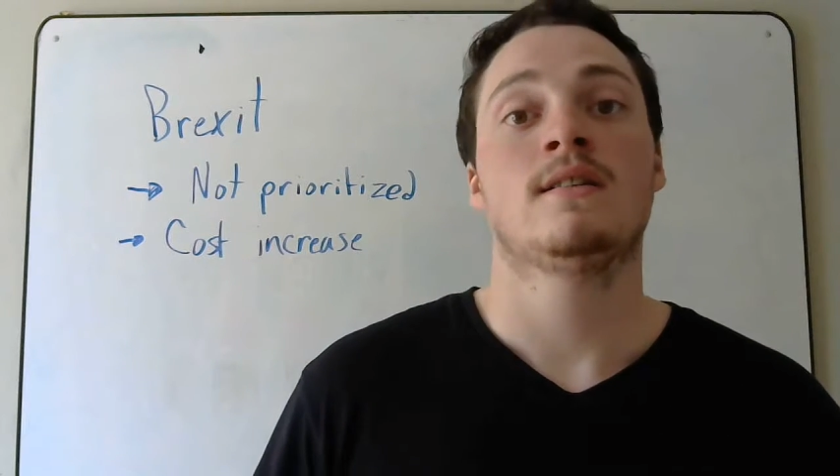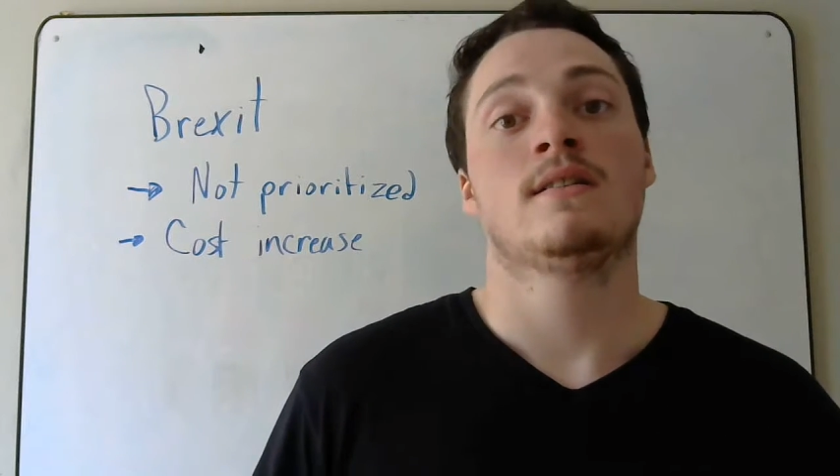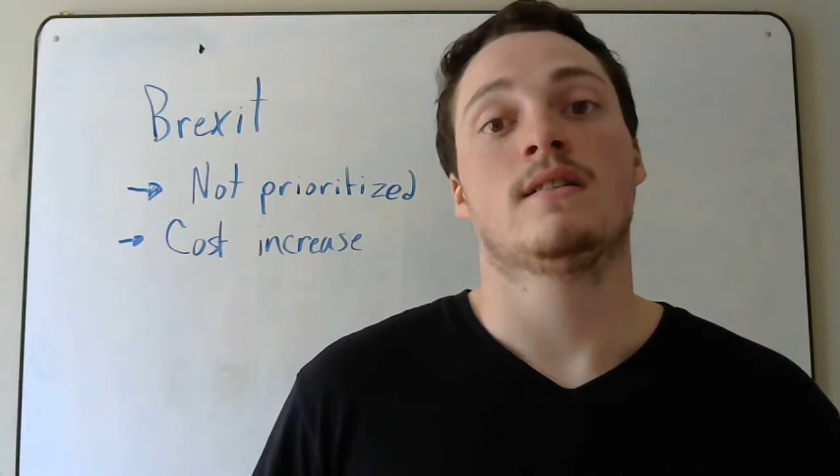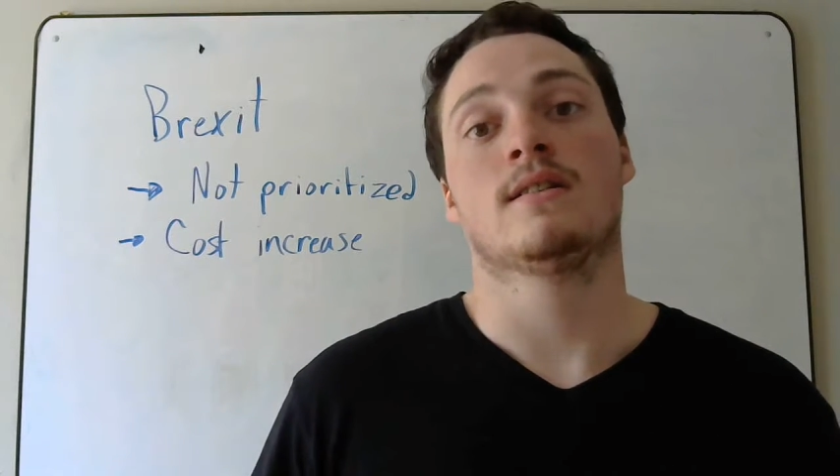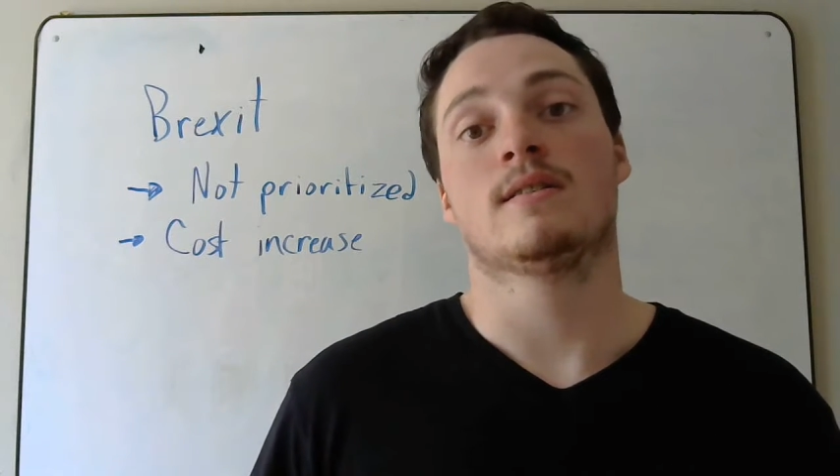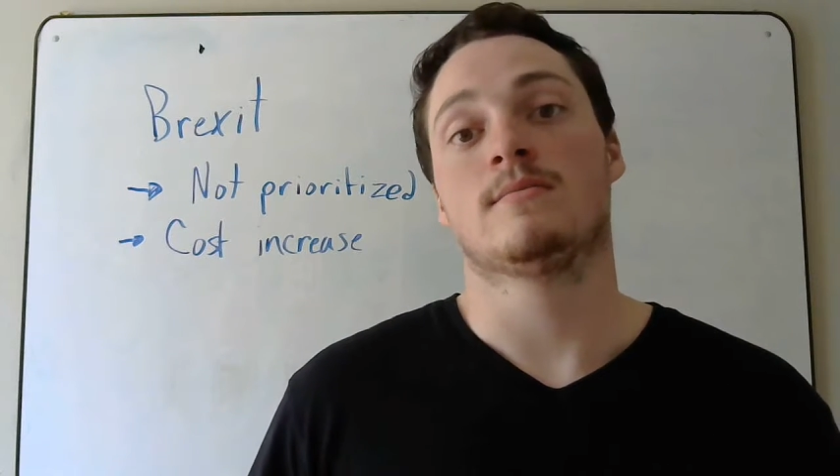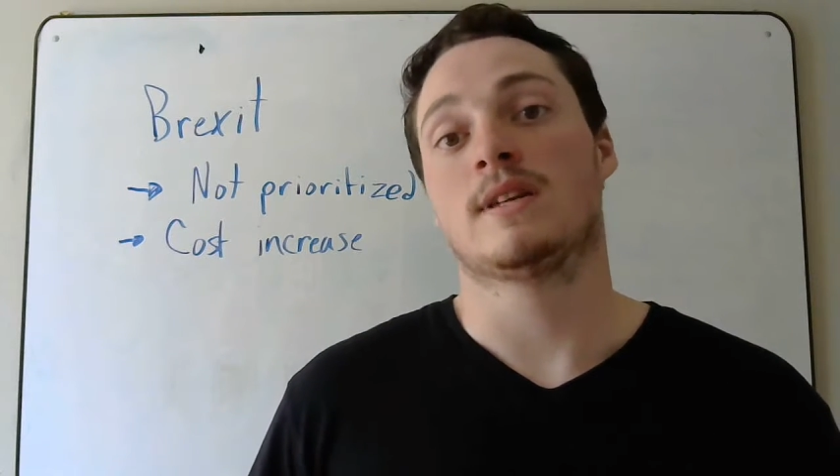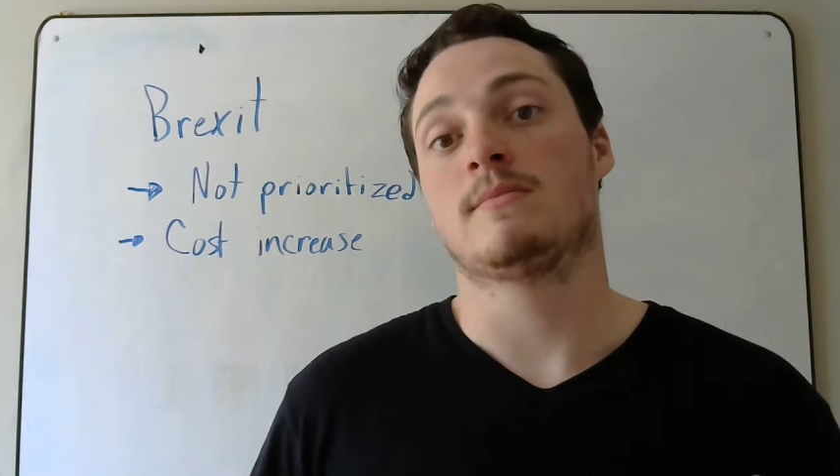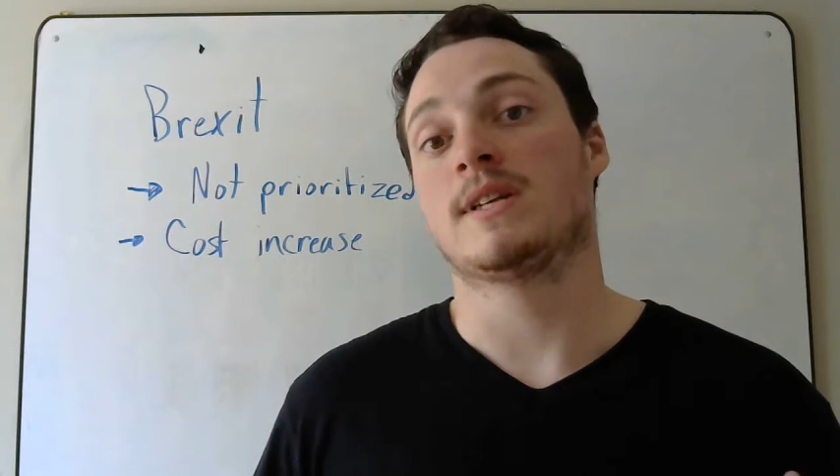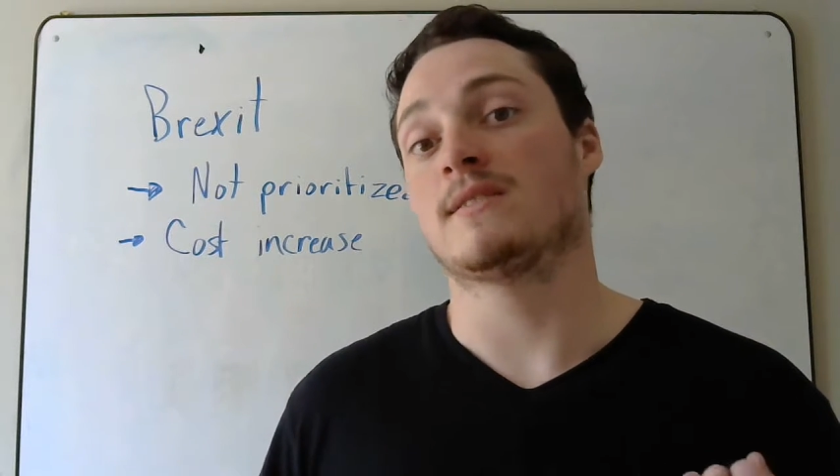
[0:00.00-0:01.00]
They
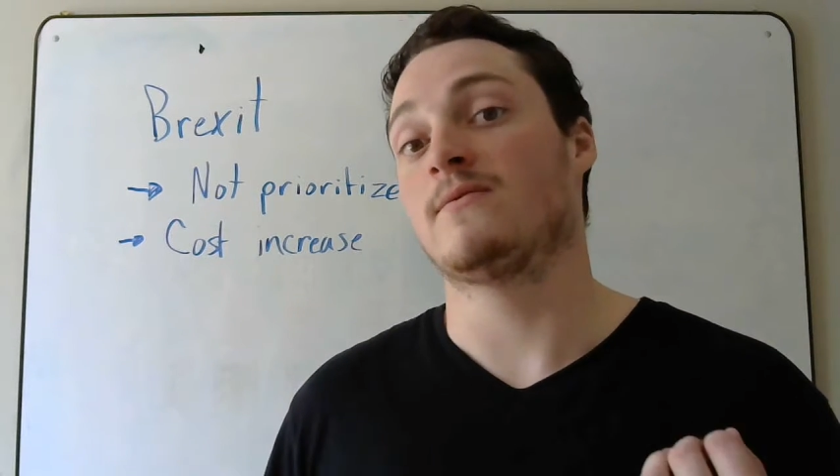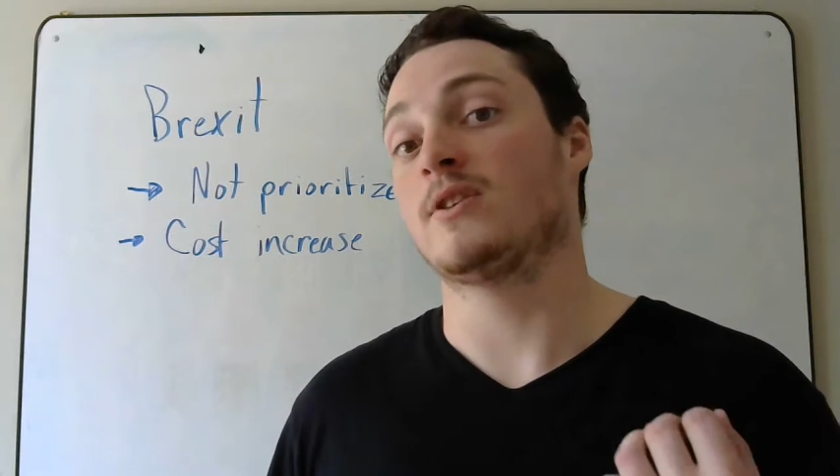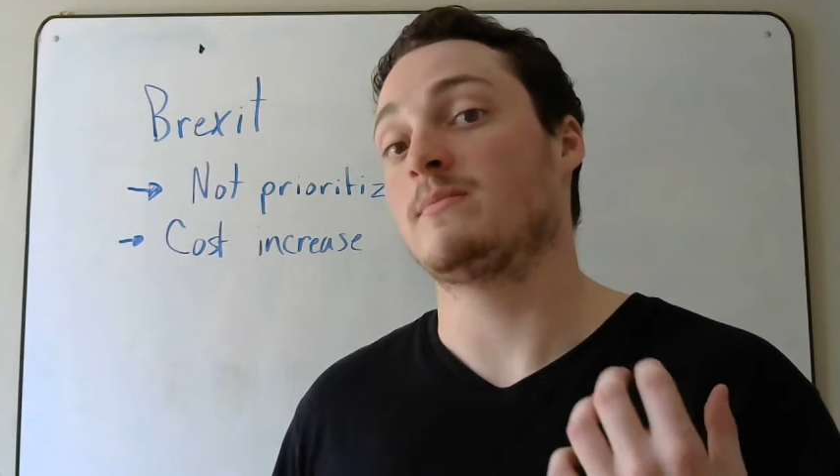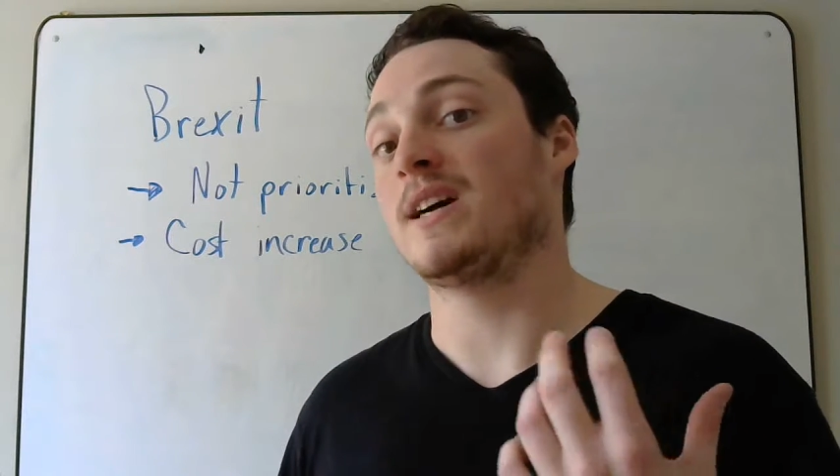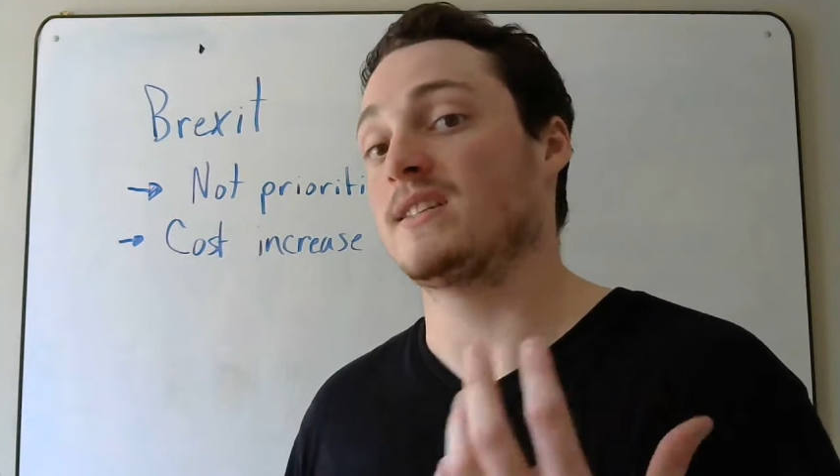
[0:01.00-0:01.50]
made some very bad